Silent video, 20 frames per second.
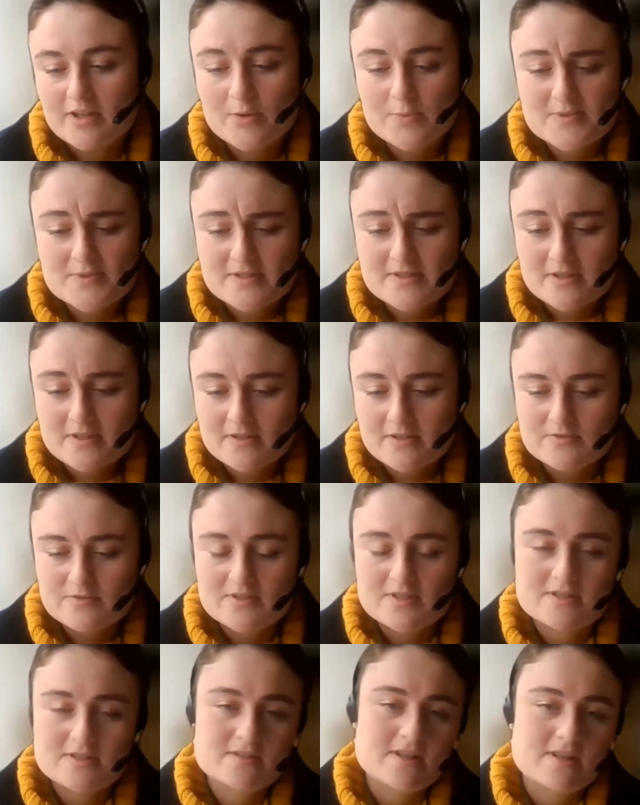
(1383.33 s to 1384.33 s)
cope
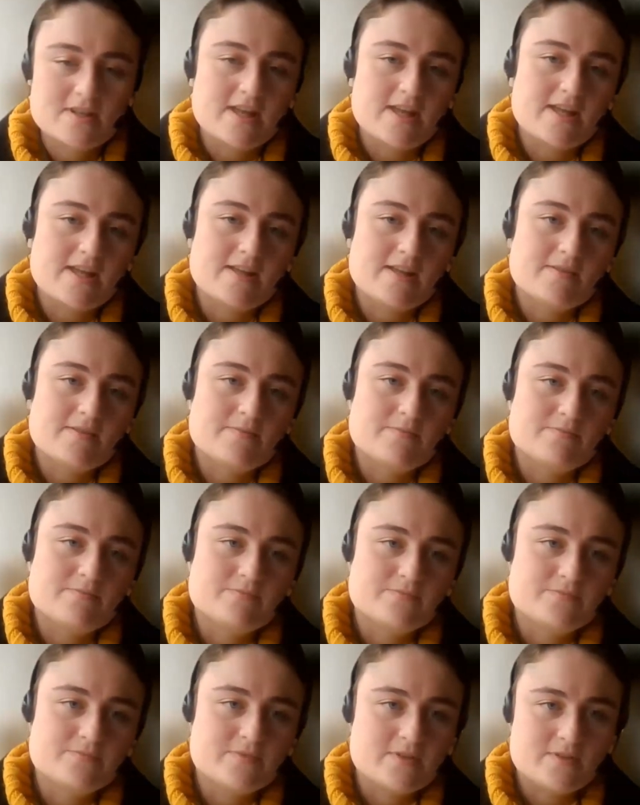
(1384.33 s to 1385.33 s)
stones
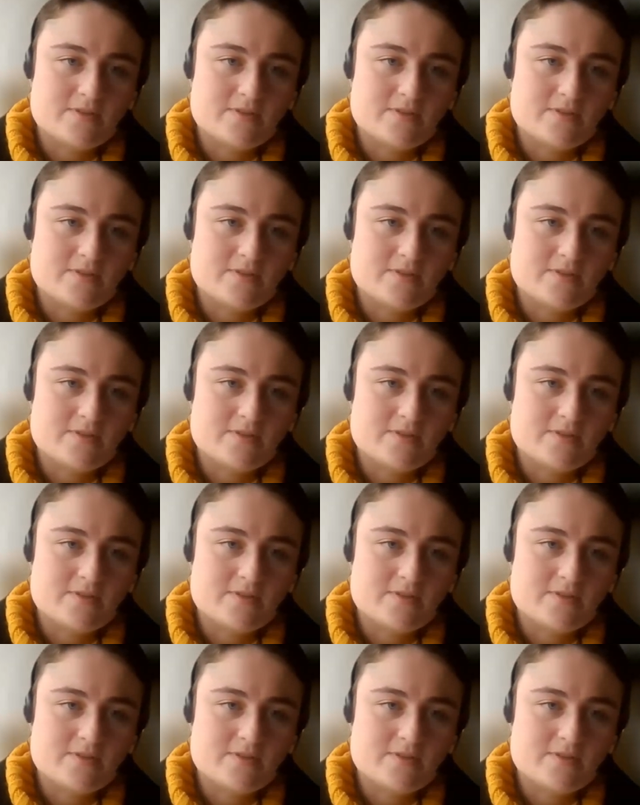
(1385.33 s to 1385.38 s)
um,